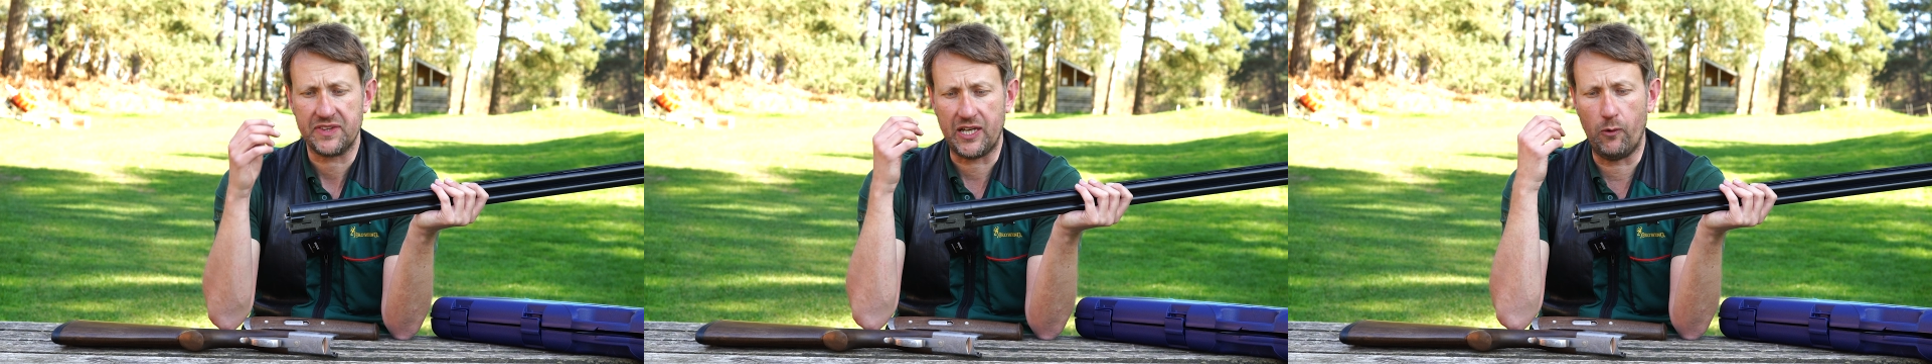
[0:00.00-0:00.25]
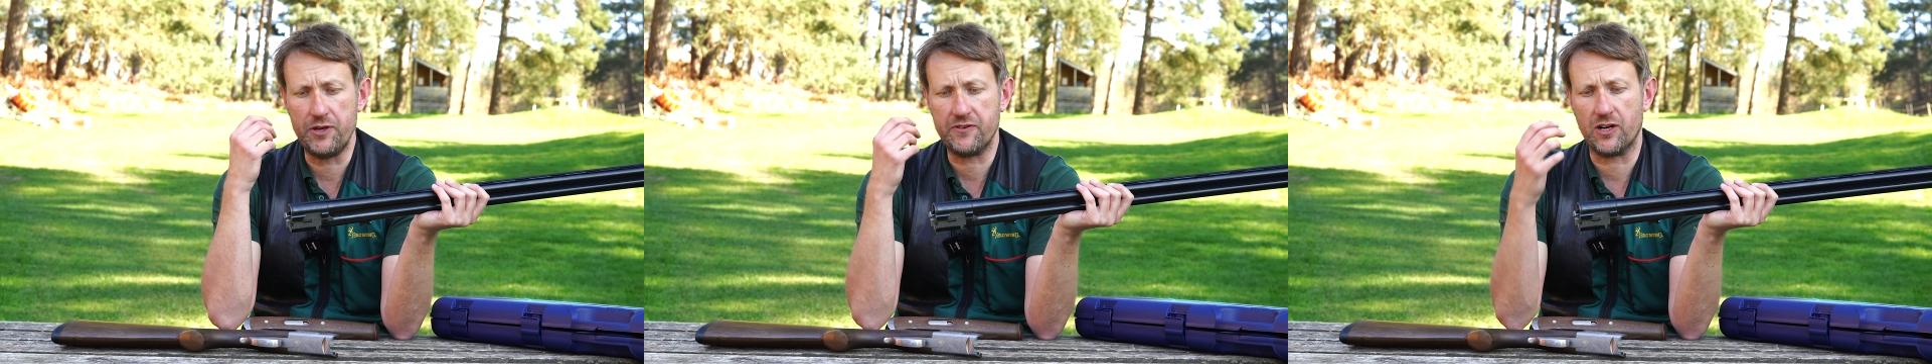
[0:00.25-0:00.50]
Now
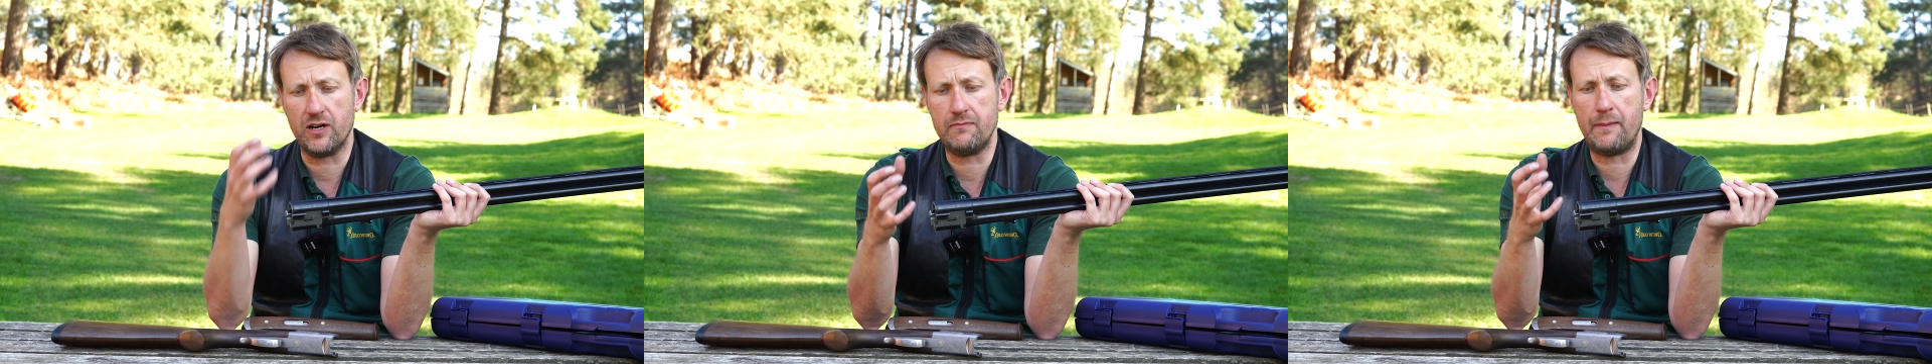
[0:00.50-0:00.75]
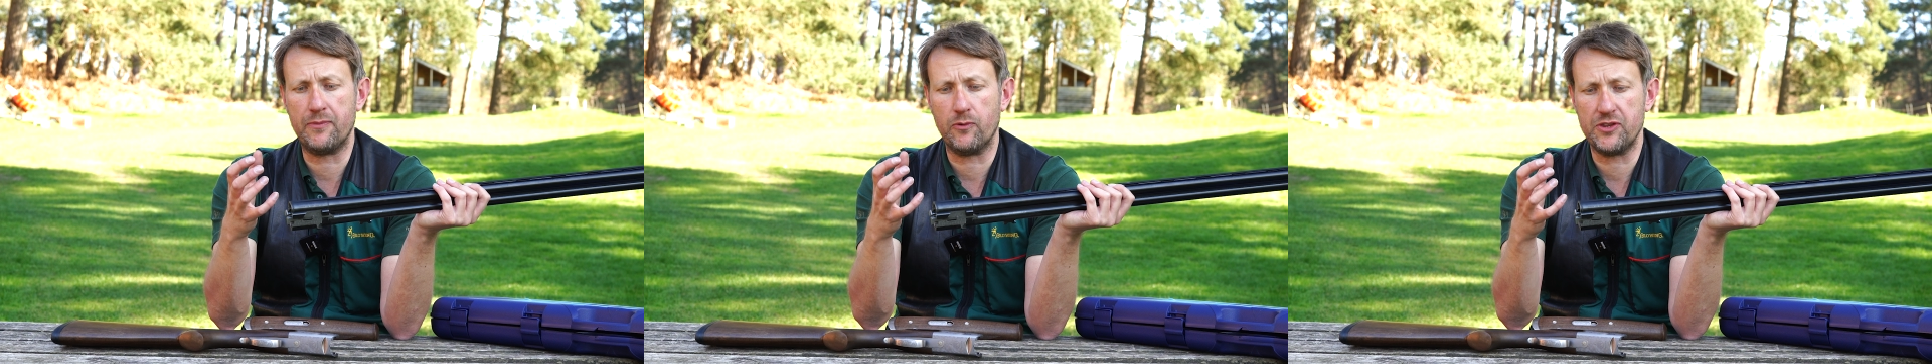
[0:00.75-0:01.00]
what you've got to
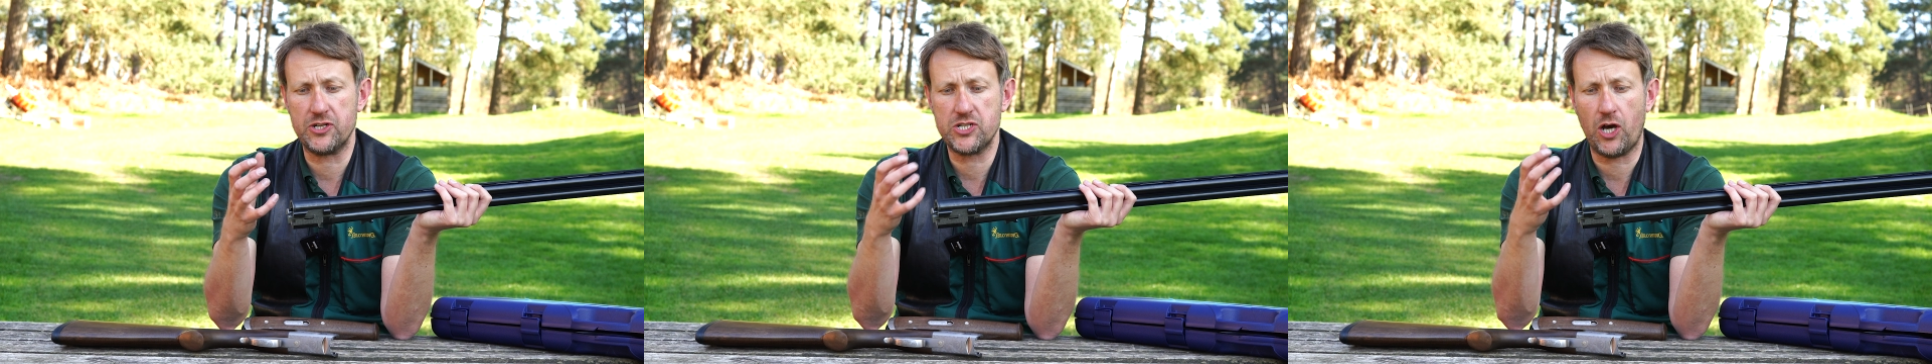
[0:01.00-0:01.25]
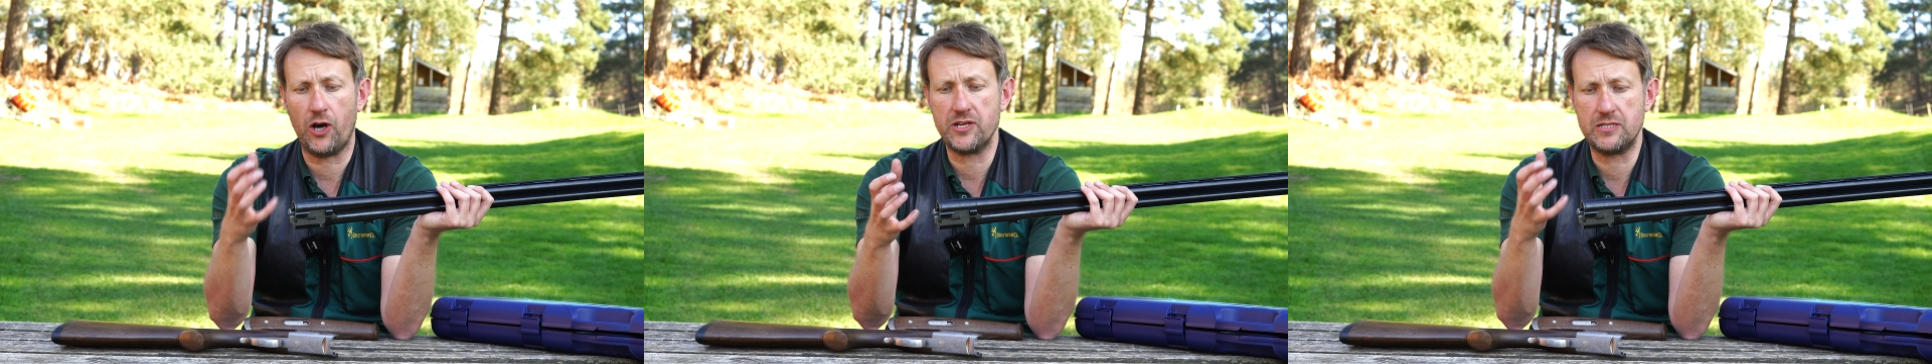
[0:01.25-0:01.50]
remember with a
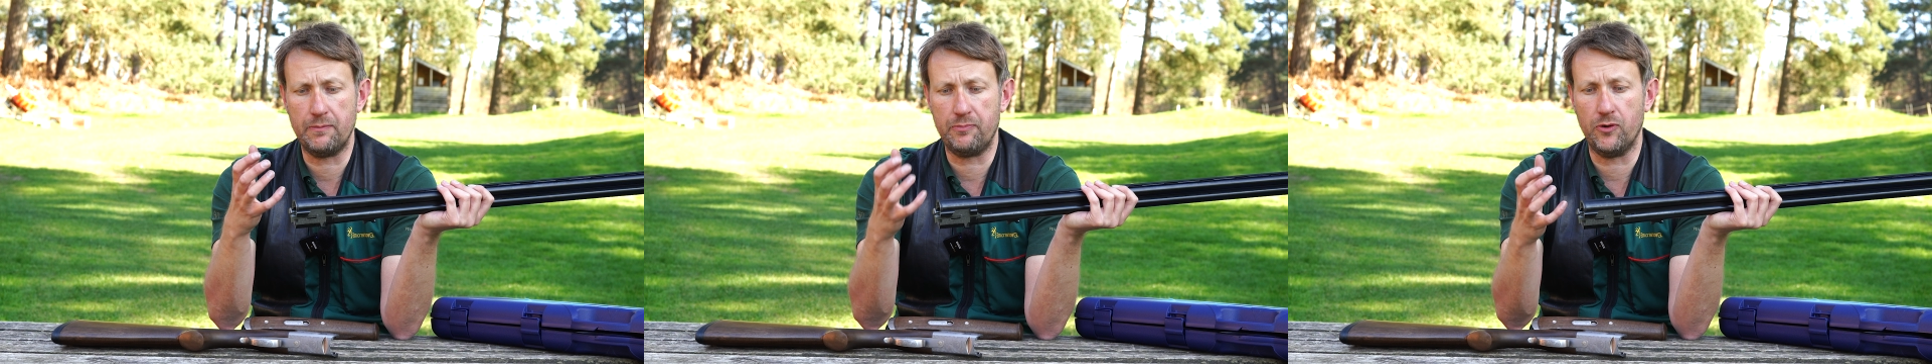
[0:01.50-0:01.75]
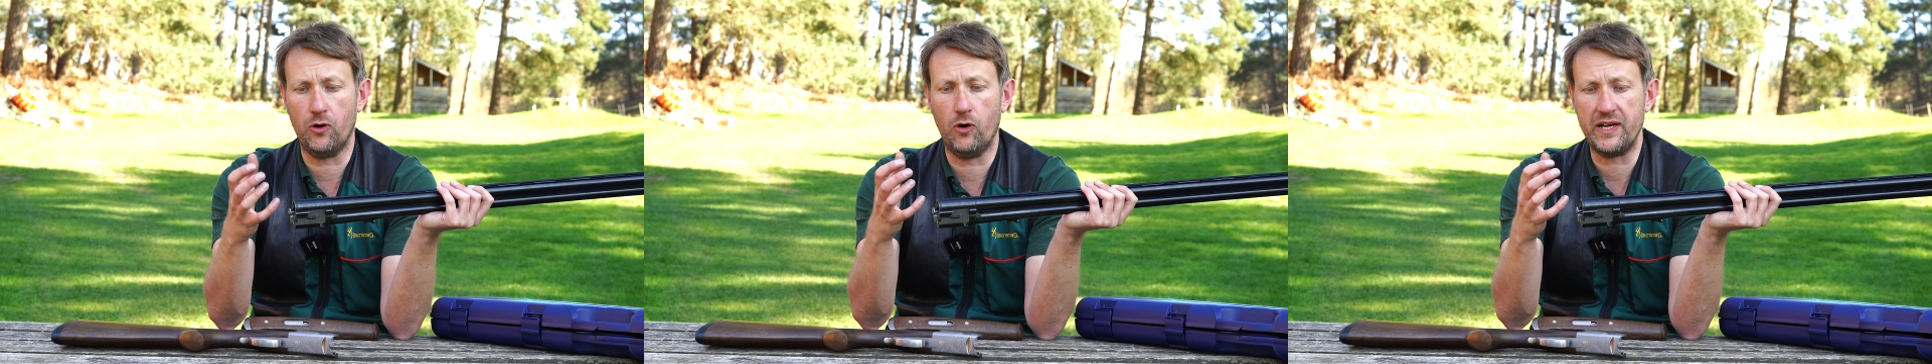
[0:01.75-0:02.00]
tighter
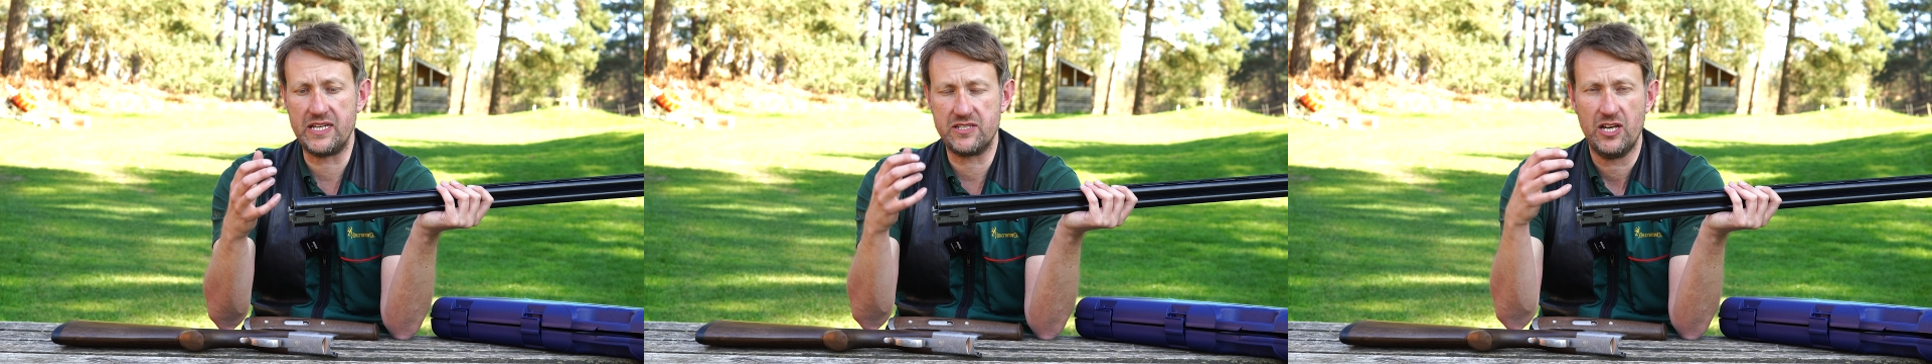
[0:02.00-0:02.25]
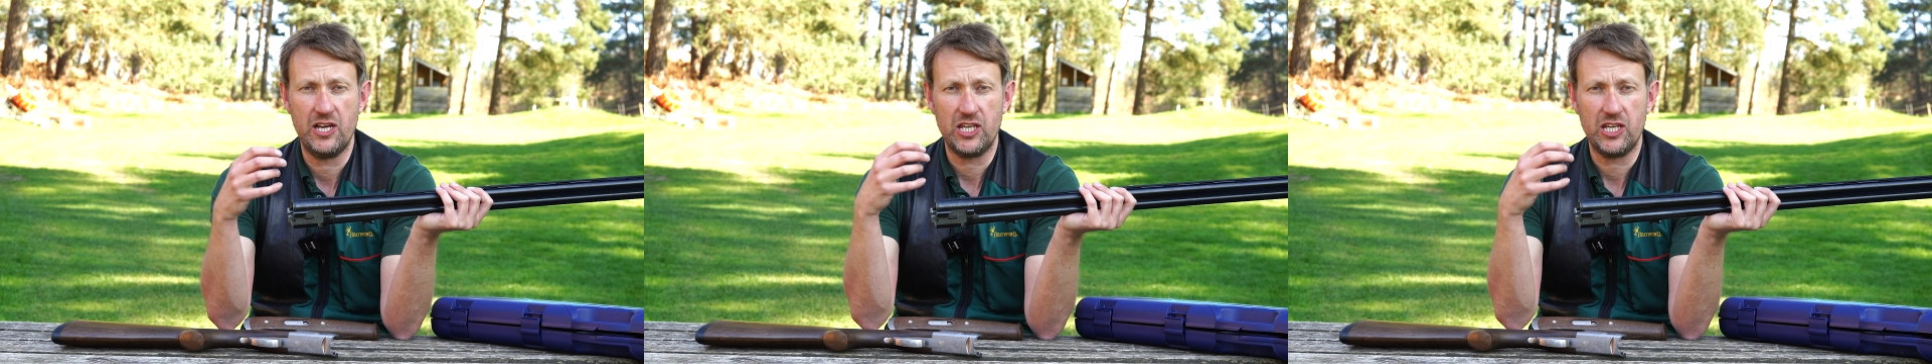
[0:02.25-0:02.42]
bore is